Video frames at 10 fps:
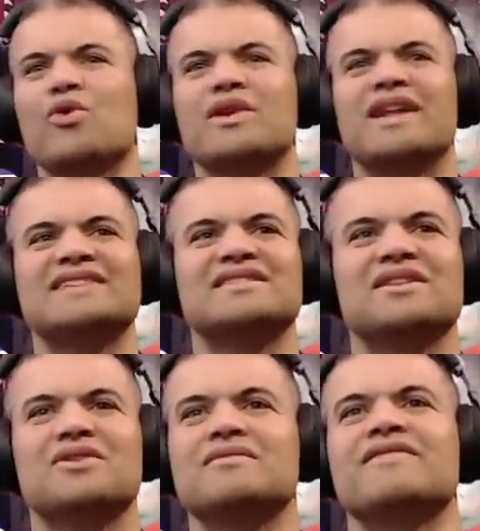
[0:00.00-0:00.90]
Ooh, nice
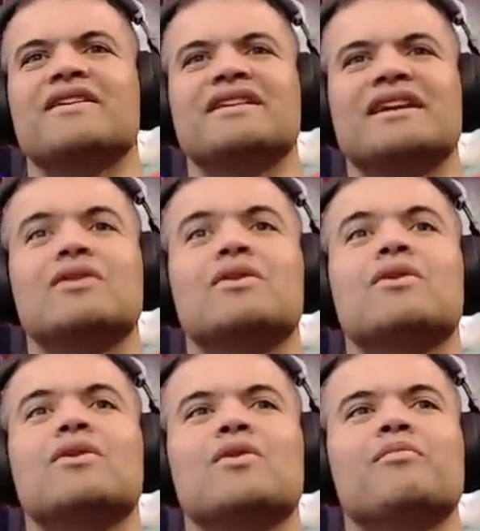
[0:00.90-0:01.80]
low. Very
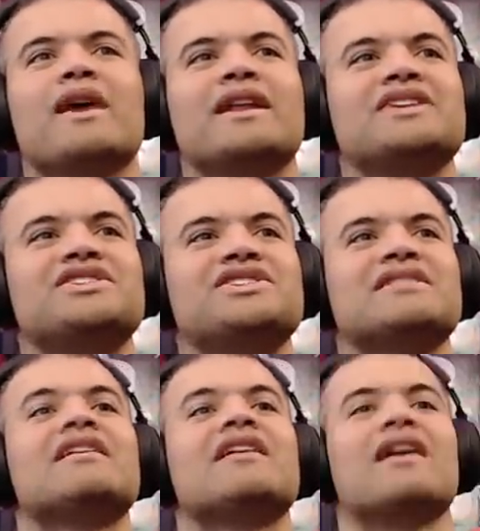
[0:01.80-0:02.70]
nice. Punish.
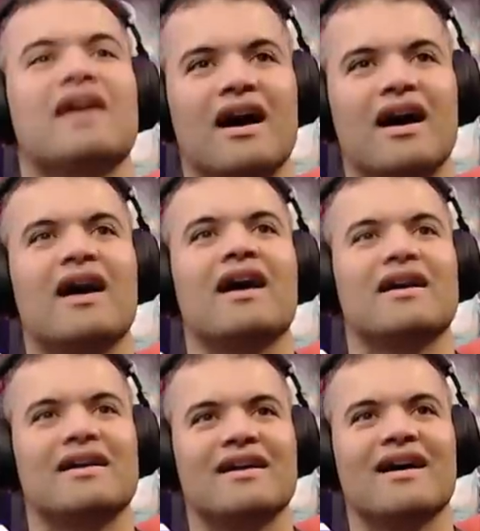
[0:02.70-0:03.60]
Uh,
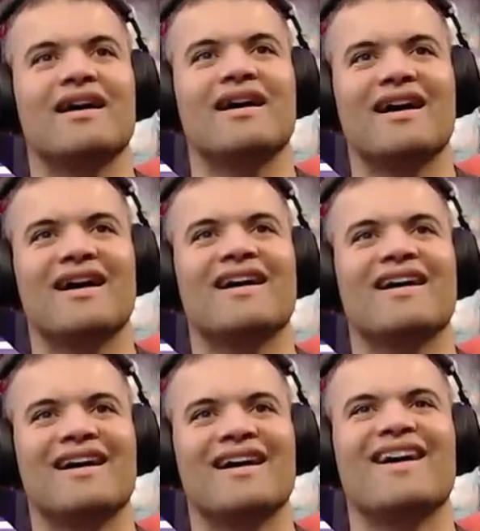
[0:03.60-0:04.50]
uh, uh,
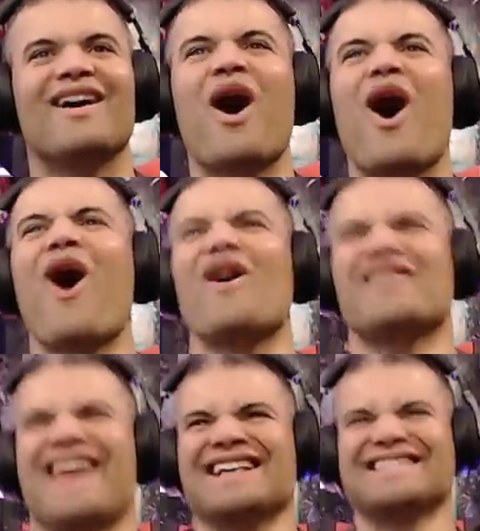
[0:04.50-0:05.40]
uh. Oh,
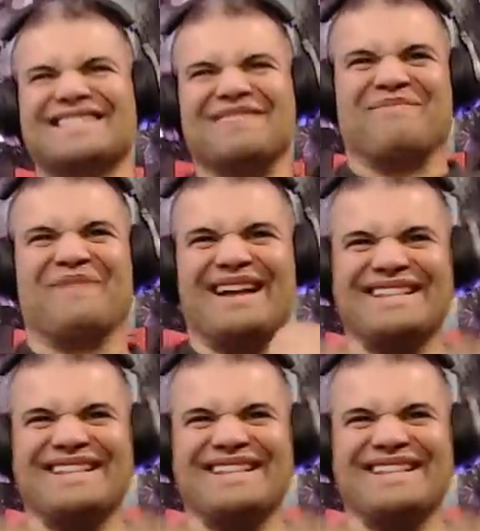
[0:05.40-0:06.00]
yes. The punch.